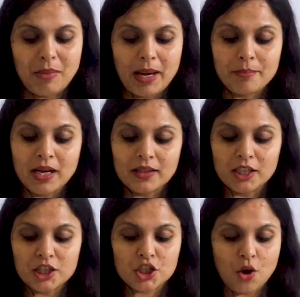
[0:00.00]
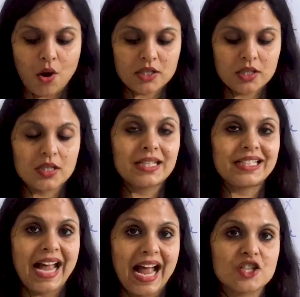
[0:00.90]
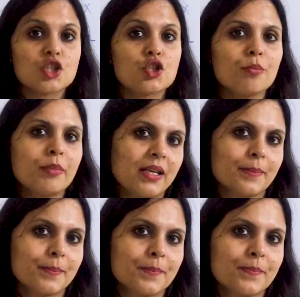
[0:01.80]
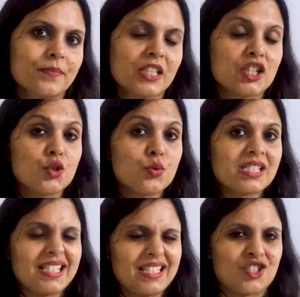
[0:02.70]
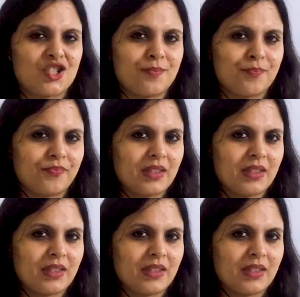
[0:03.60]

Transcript: my mother taught dash to me to stitch.